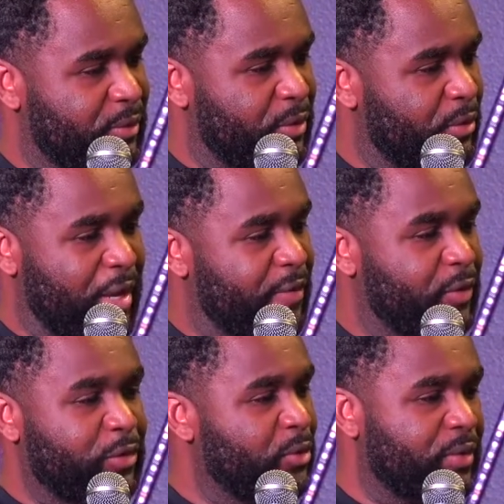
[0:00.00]
You don't
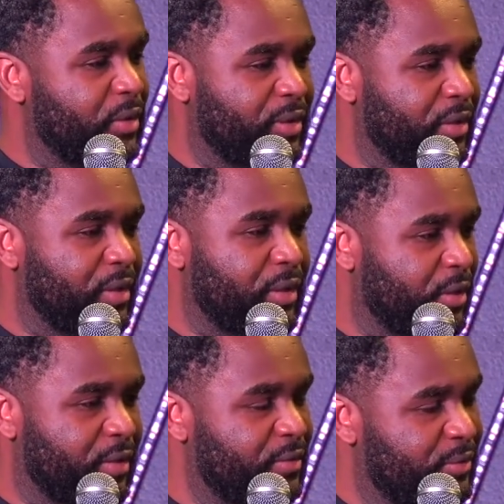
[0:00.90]
have to do anything to
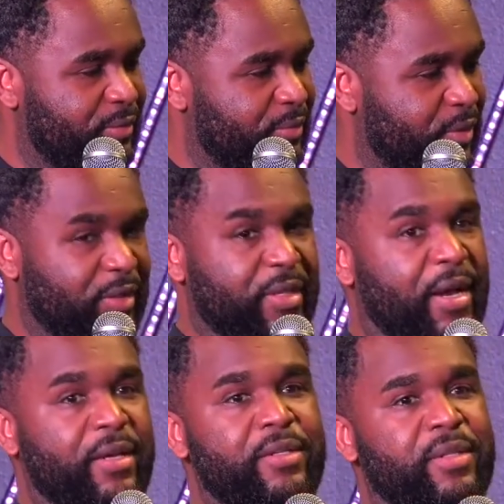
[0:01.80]
get it.
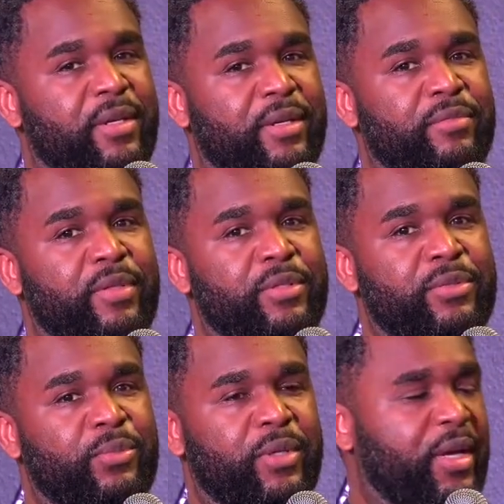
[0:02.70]
Society's love
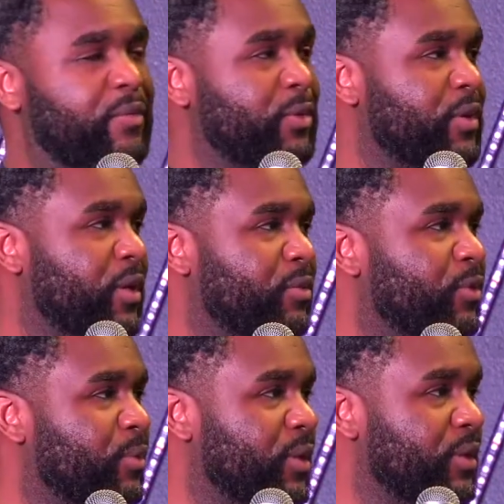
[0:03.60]
is, what have you
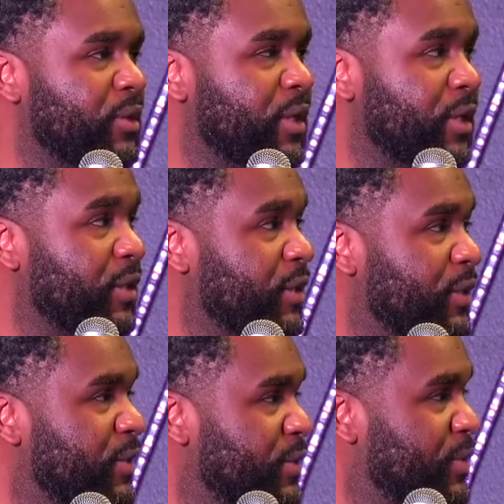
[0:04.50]
done for me
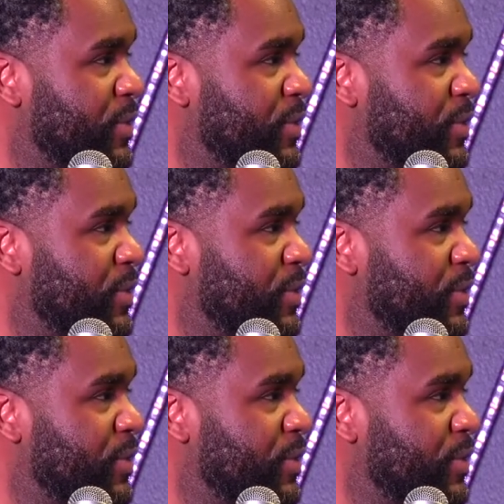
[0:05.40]
lately?